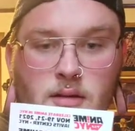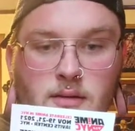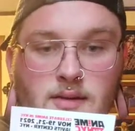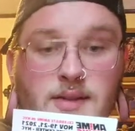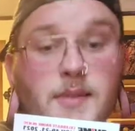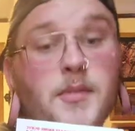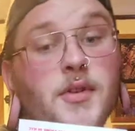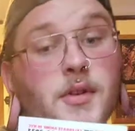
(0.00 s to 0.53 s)

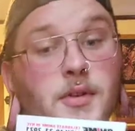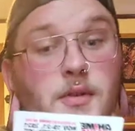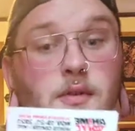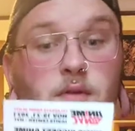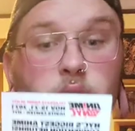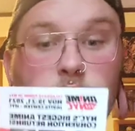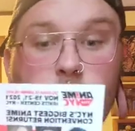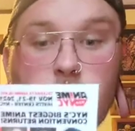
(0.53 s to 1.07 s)
December 3rd through
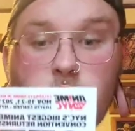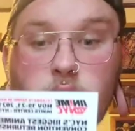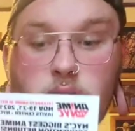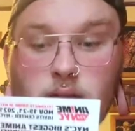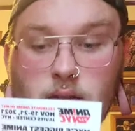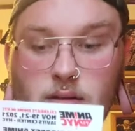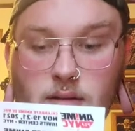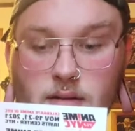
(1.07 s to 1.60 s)
5th.
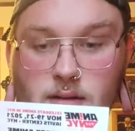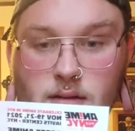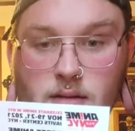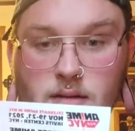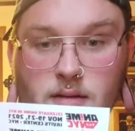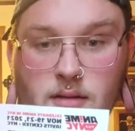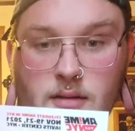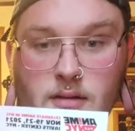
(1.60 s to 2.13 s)

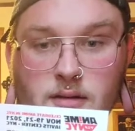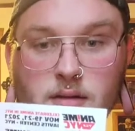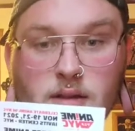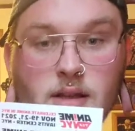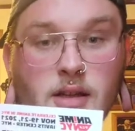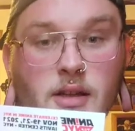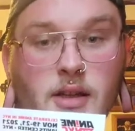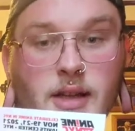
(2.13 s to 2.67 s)

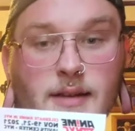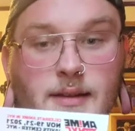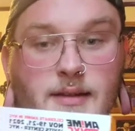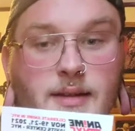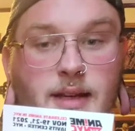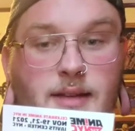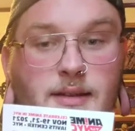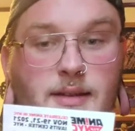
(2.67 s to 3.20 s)
Then you got the
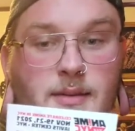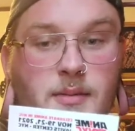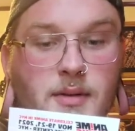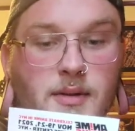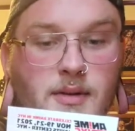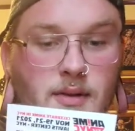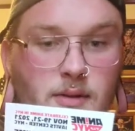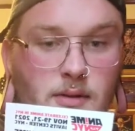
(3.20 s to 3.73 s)
Texas
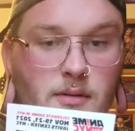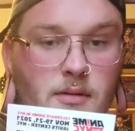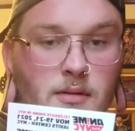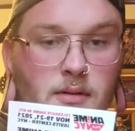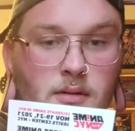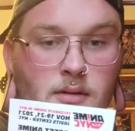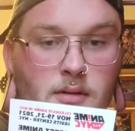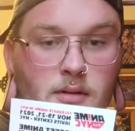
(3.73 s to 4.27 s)
one too.
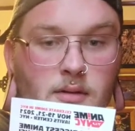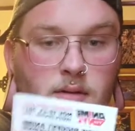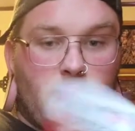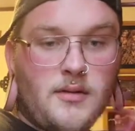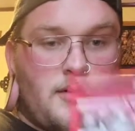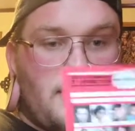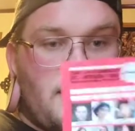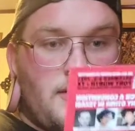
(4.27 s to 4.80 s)

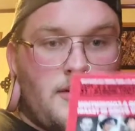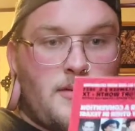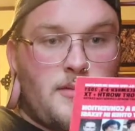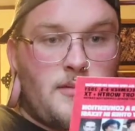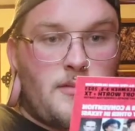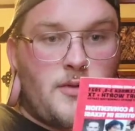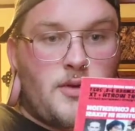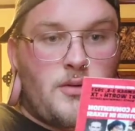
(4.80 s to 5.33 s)

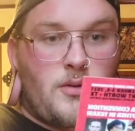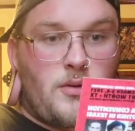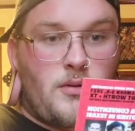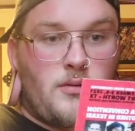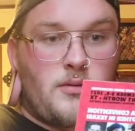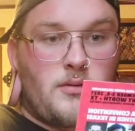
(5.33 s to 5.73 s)
Cool.